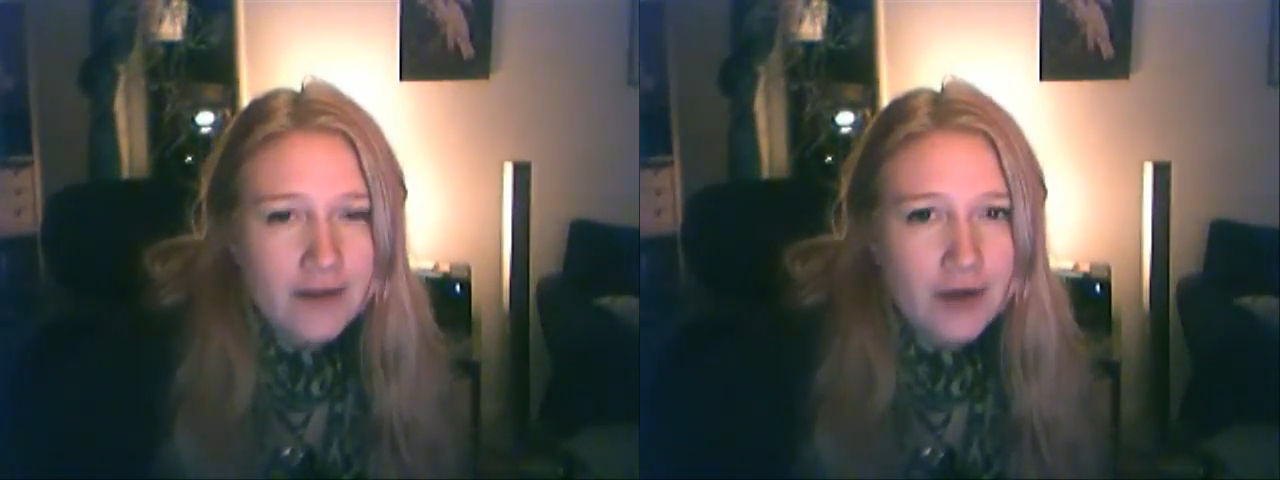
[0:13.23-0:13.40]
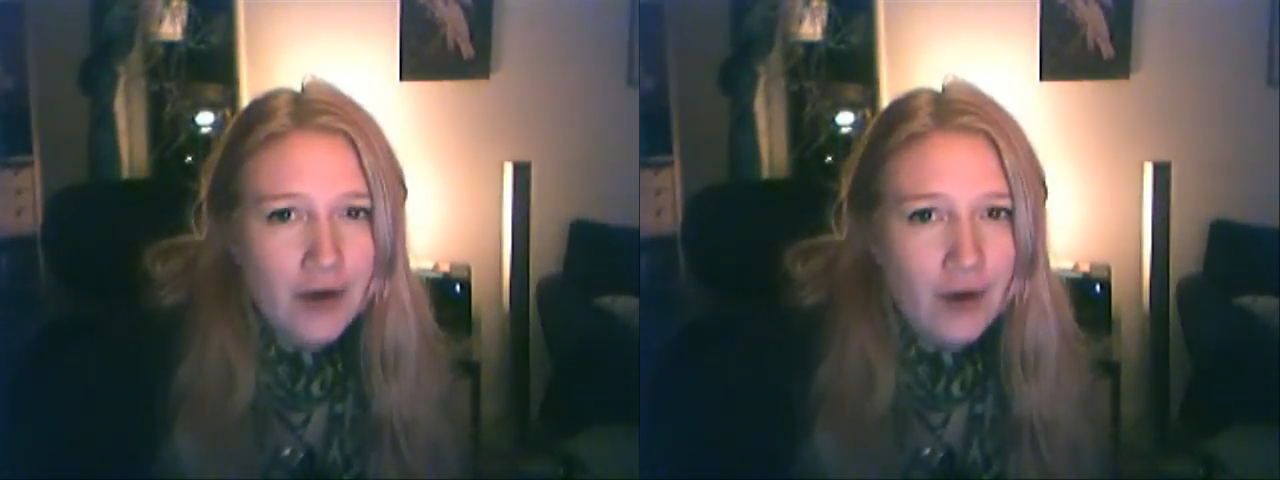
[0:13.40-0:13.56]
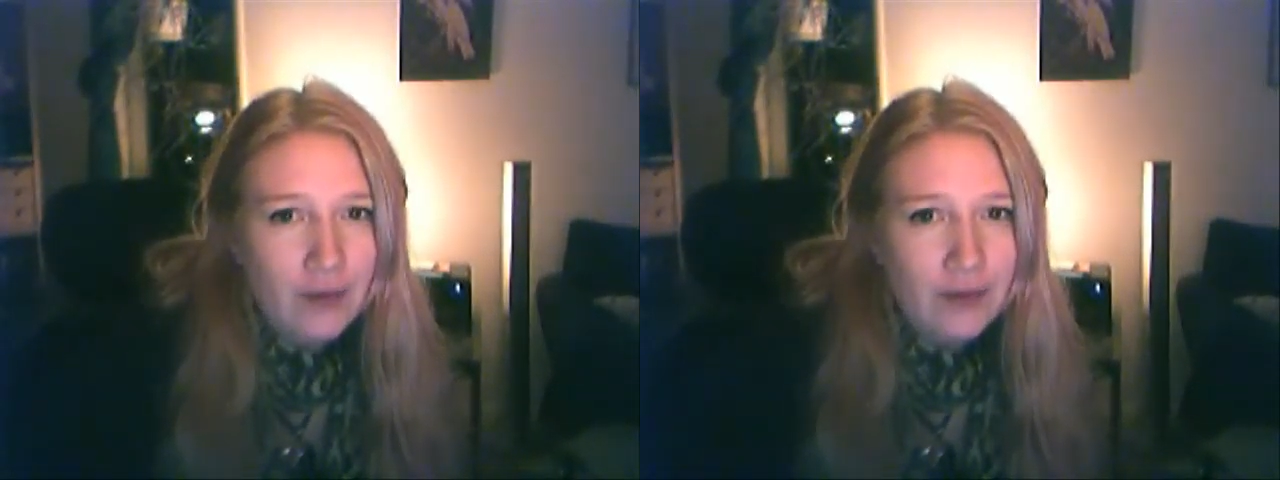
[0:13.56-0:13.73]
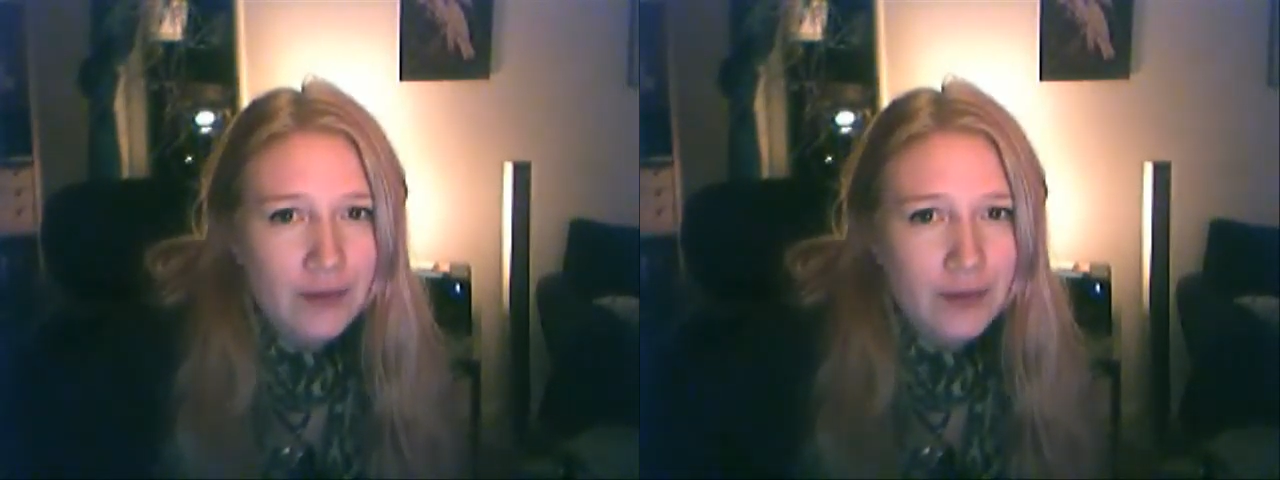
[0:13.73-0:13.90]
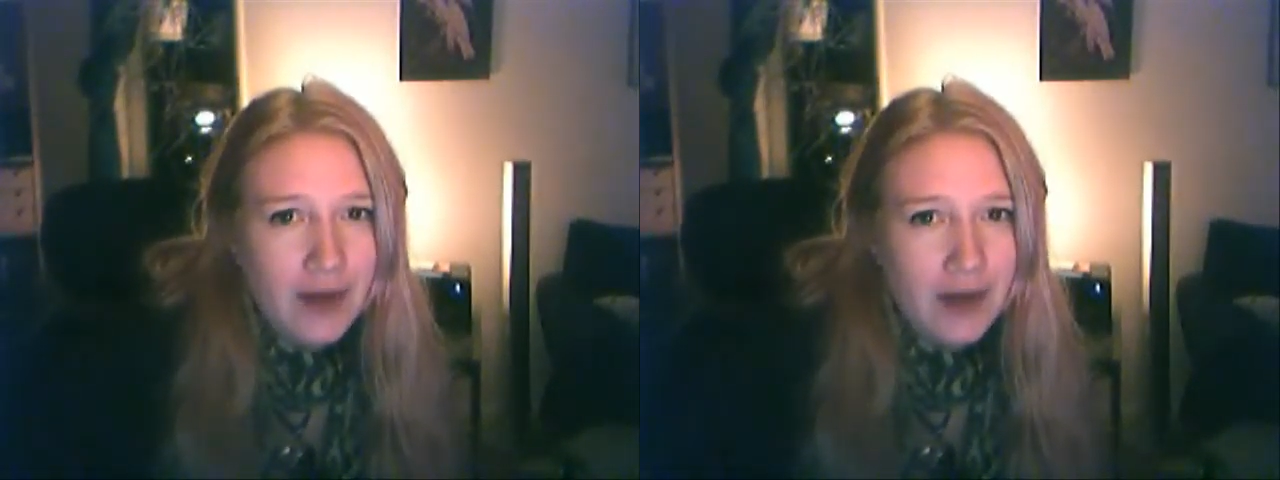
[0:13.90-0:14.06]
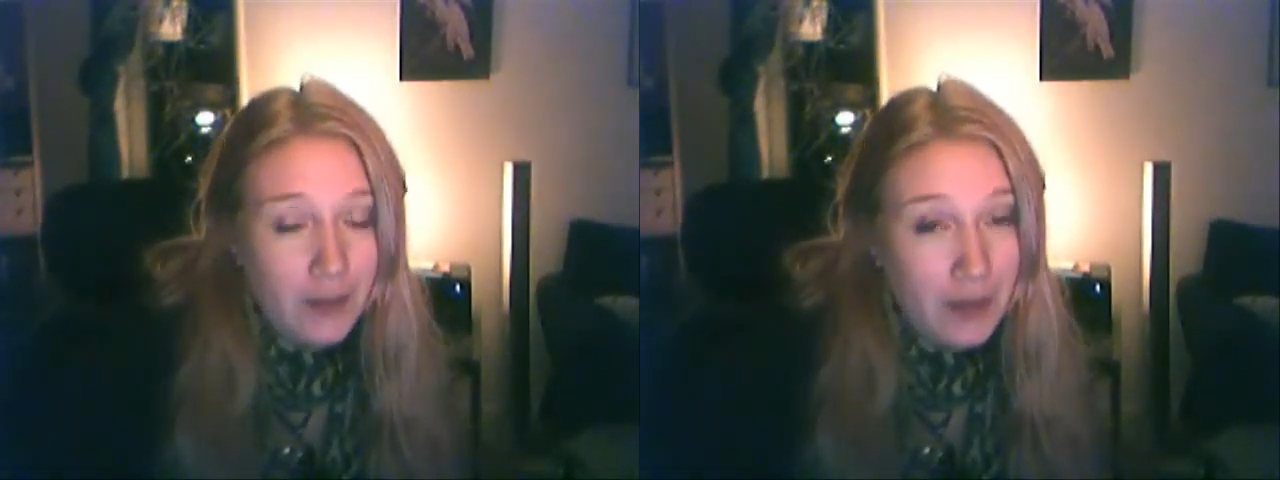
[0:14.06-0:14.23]
a
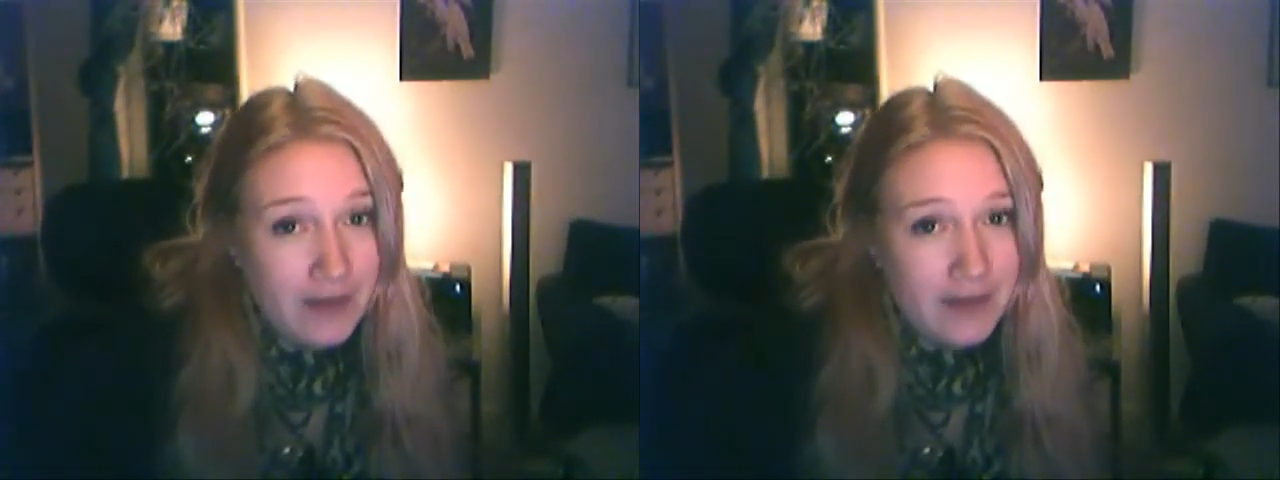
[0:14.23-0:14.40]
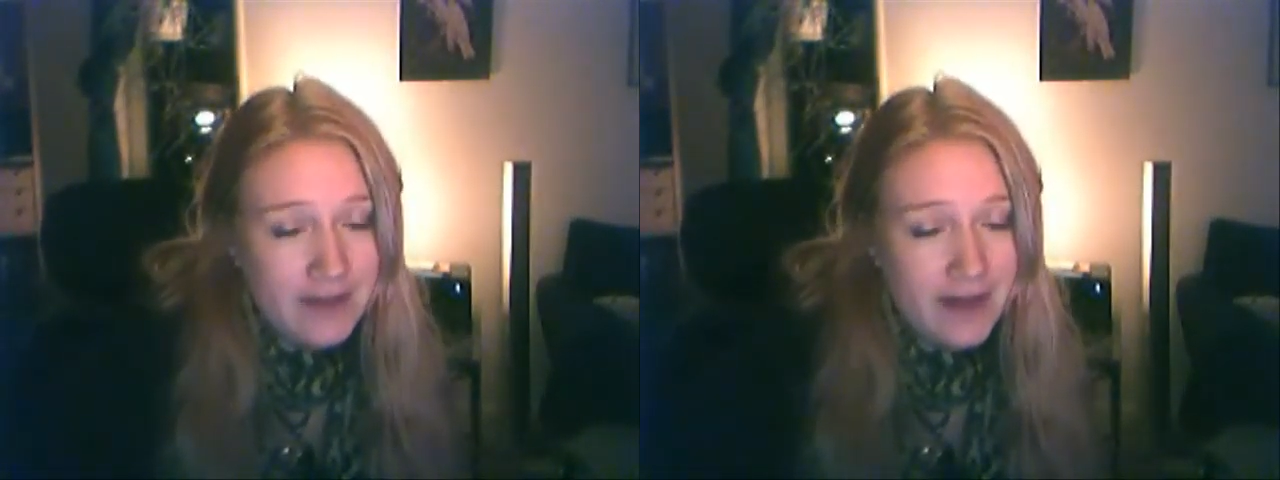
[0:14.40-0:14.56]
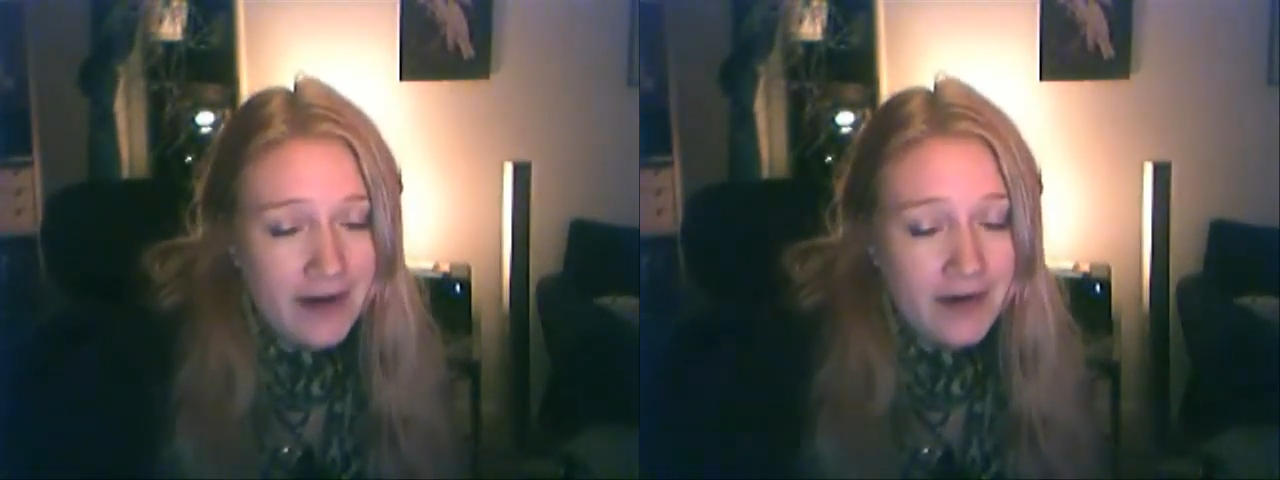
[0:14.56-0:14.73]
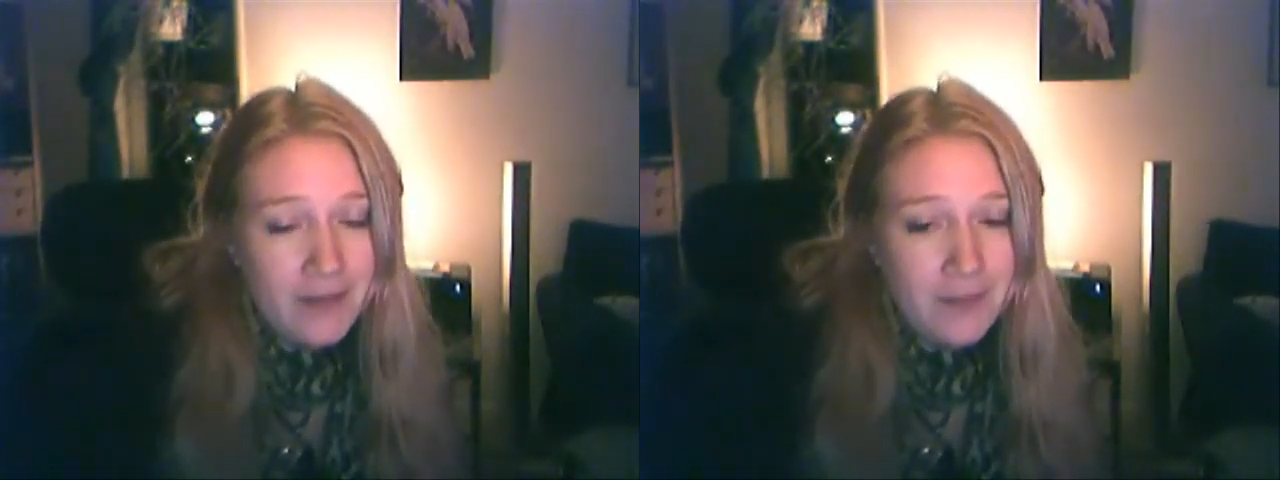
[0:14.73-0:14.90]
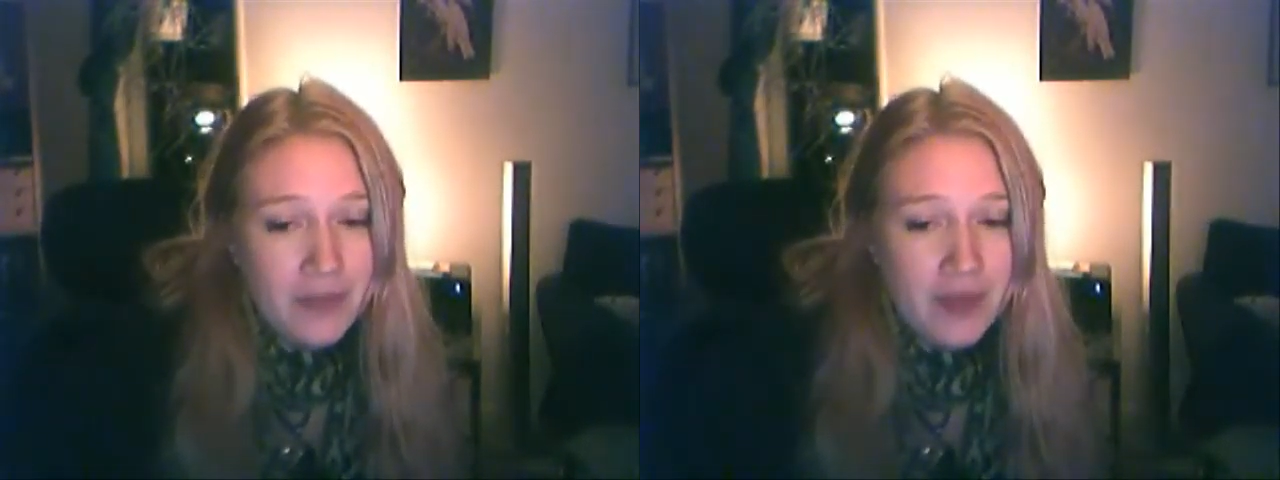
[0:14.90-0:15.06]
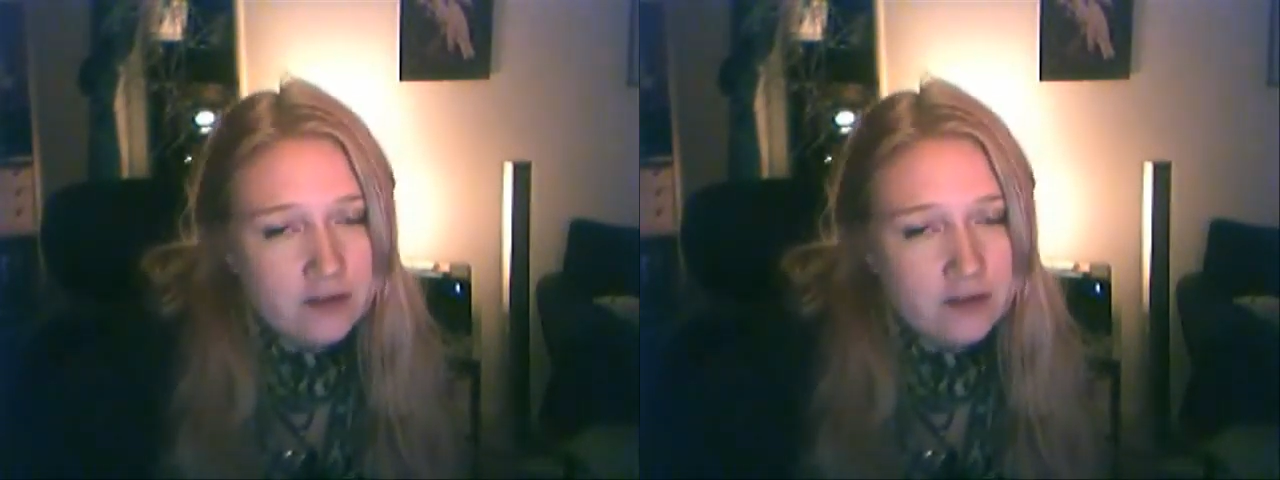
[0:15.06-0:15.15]
cold when I went there.